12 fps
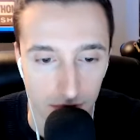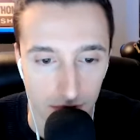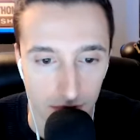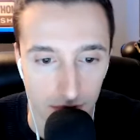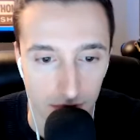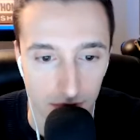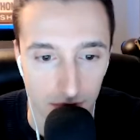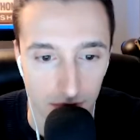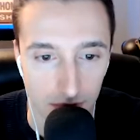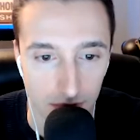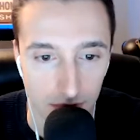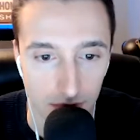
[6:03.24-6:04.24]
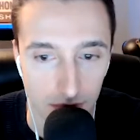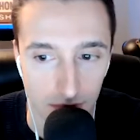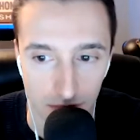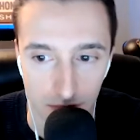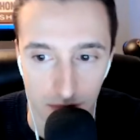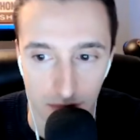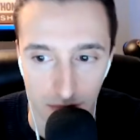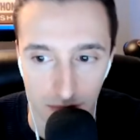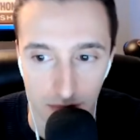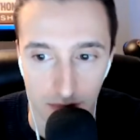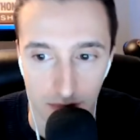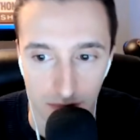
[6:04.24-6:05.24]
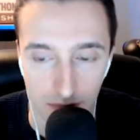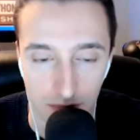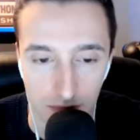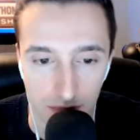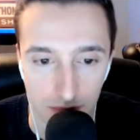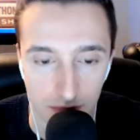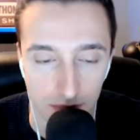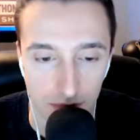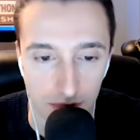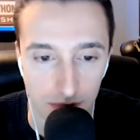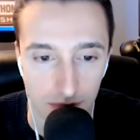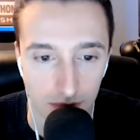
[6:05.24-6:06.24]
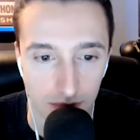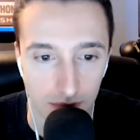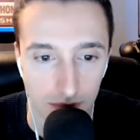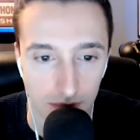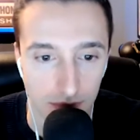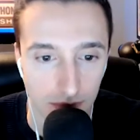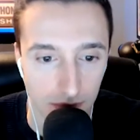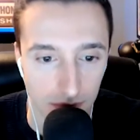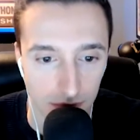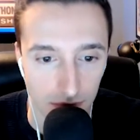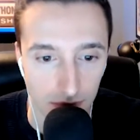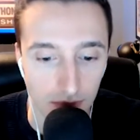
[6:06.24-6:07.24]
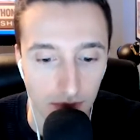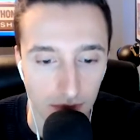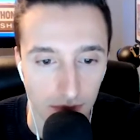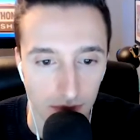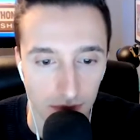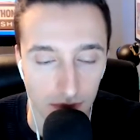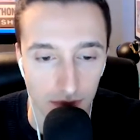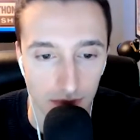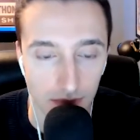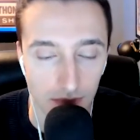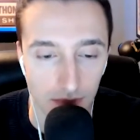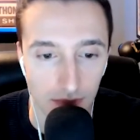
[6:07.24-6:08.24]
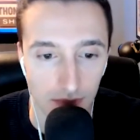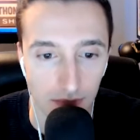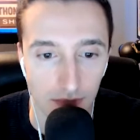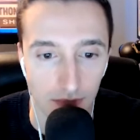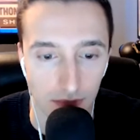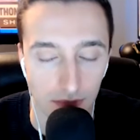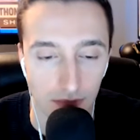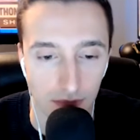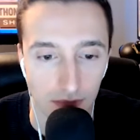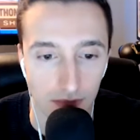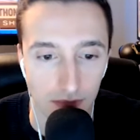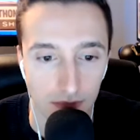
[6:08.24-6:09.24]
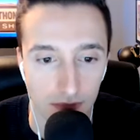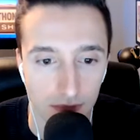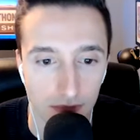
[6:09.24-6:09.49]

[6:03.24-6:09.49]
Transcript: (silent)